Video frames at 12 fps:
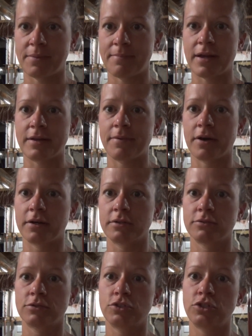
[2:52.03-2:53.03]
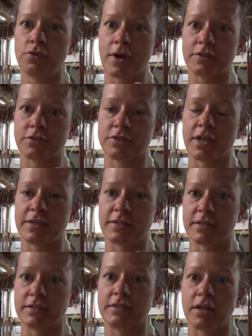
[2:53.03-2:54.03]
body part, two
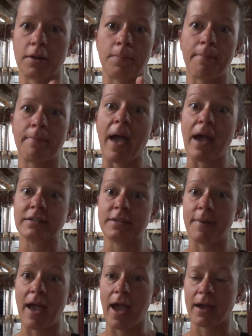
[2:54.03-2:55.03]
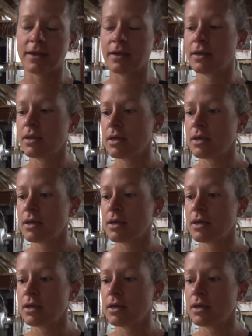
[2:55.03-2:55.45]
exercises done back to back.